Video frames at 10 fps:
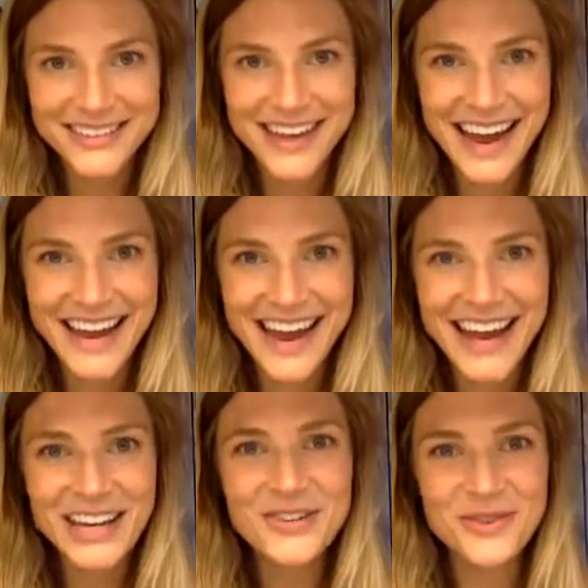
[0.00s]
okay?
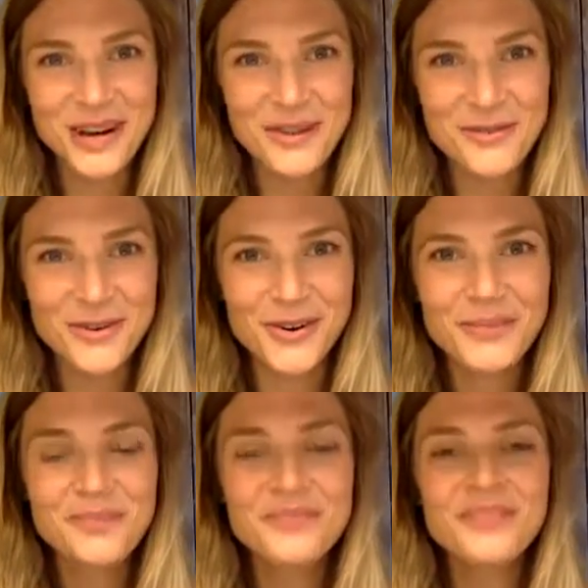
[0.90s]
80-20
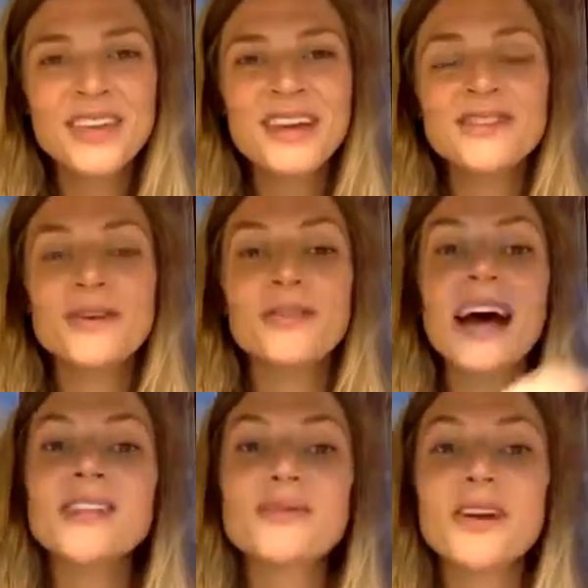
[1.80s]
rule. So
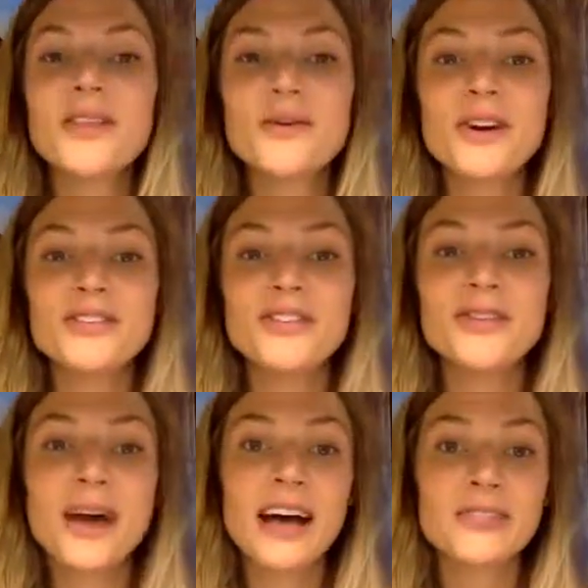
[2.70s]
that's one of the questions
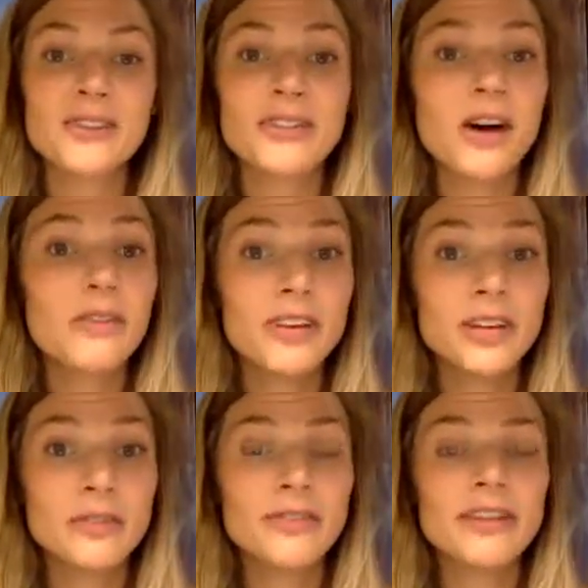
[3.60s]
you ask yourself
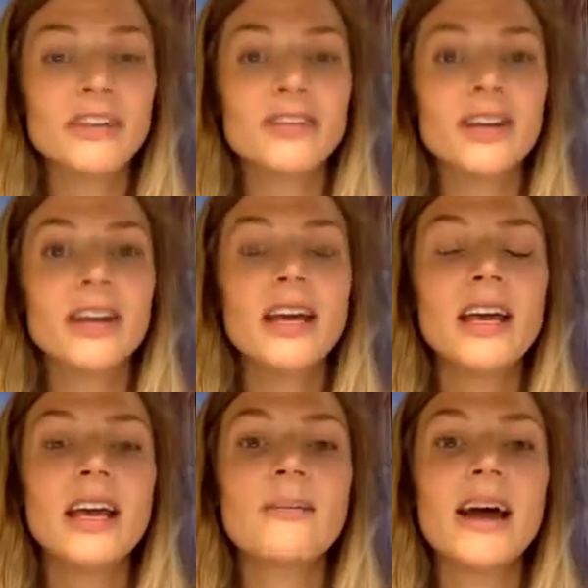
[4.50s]
in your reflection.
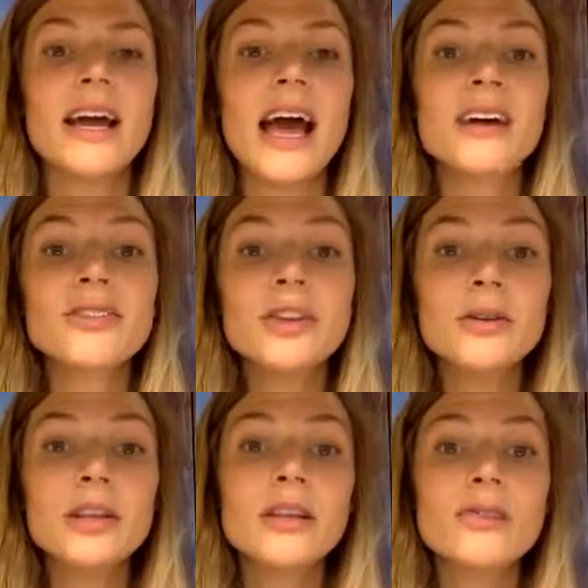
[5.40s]
Am I
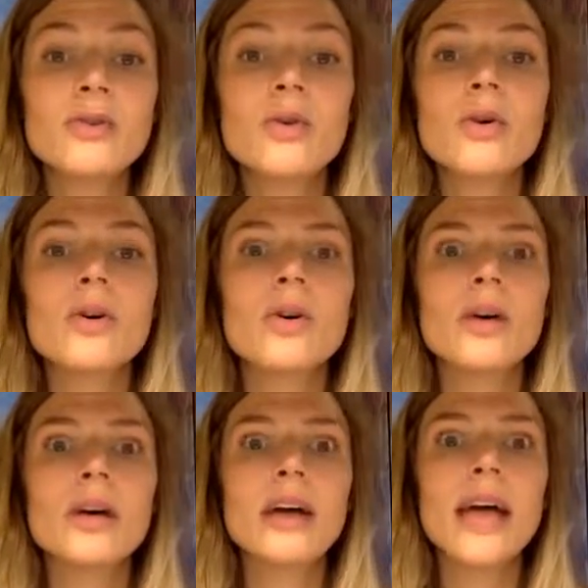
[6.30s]
executing this
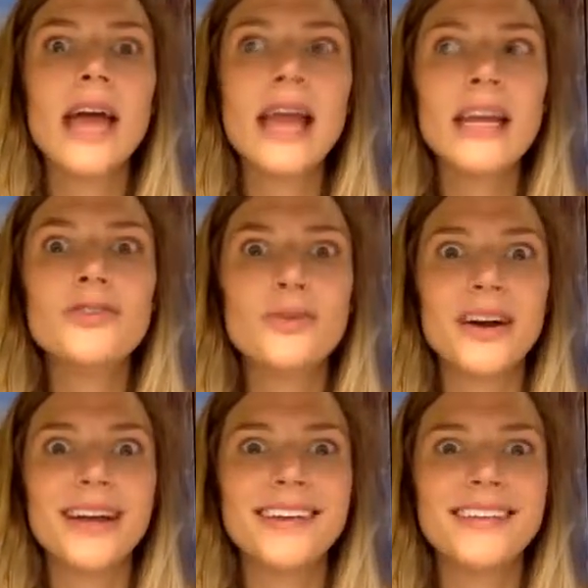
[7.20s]
goal
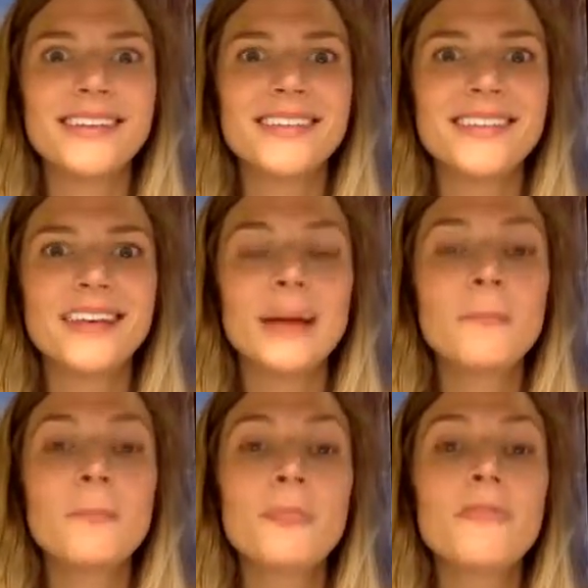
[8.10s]
80-20?
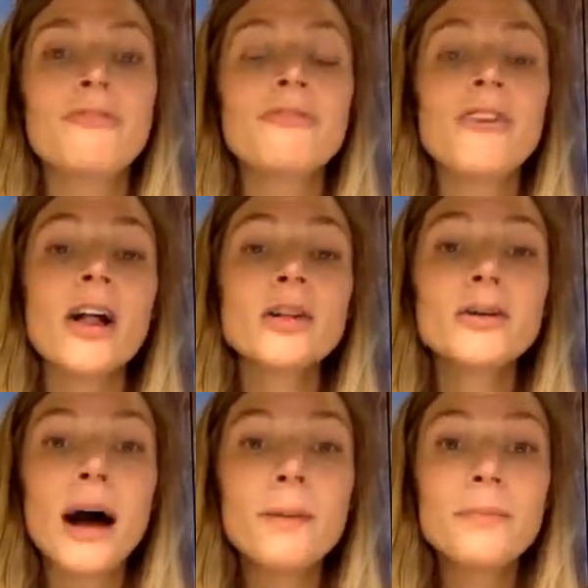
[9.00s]

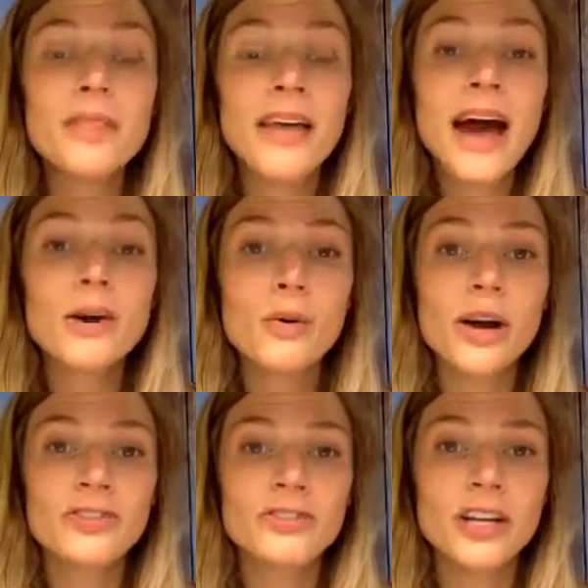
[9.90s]
Follow up that
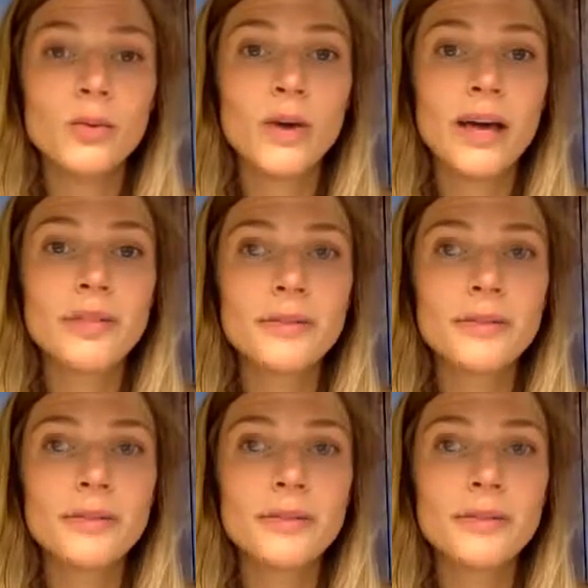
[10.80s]
question with,